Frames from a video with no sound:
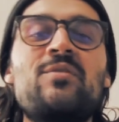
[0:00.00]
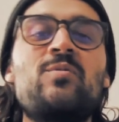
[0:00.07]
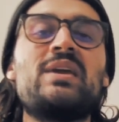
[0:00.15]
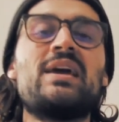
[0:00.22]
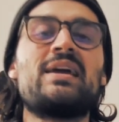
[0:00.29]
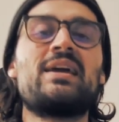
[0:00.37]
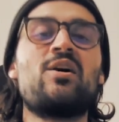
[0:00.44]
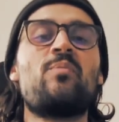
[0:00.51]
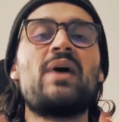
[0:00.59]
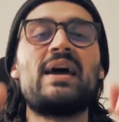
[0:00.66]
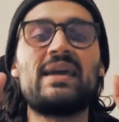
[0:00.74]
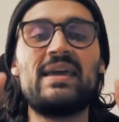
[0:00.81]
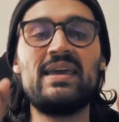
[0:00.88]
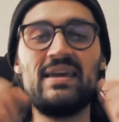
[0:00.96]
we can go
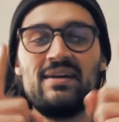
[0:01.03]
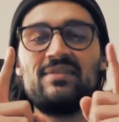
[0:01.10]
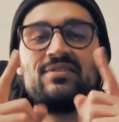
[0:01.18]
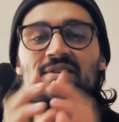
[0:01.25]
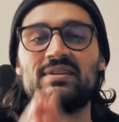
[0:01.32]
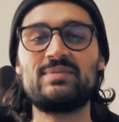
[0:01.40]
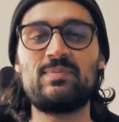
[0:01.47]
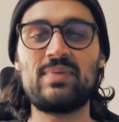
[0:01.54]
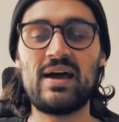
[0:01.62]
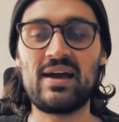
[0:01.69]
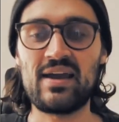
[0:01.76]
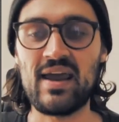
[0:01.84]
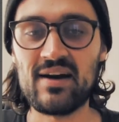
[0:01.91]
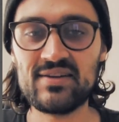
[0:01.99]
back here to the
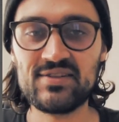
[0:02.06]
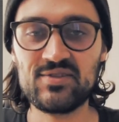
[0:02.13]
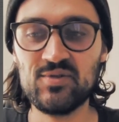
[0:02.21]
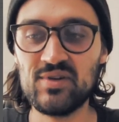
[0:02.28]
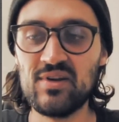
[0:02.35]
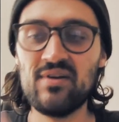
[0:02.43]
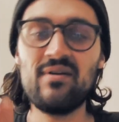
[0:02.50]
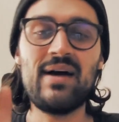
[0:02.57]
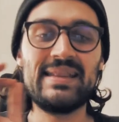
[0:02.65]
Spark AR Studio,